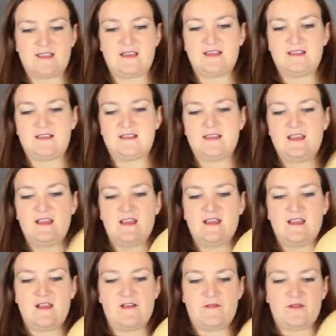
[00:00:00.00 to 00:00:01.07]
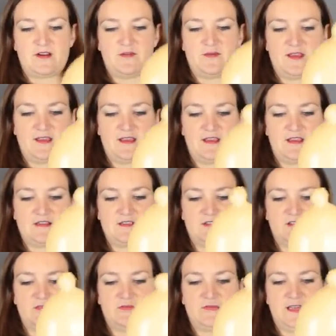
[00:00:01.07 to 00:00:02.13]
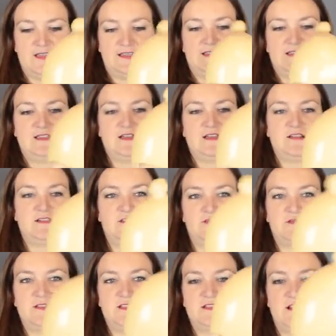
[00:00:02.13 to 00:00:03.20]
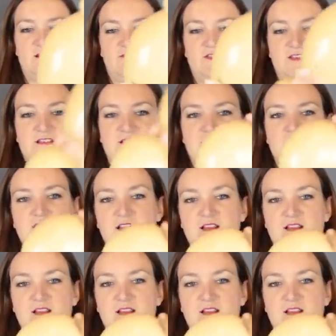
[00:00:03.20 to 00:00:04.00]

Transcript: this and we're gonna make a twist. Twist off this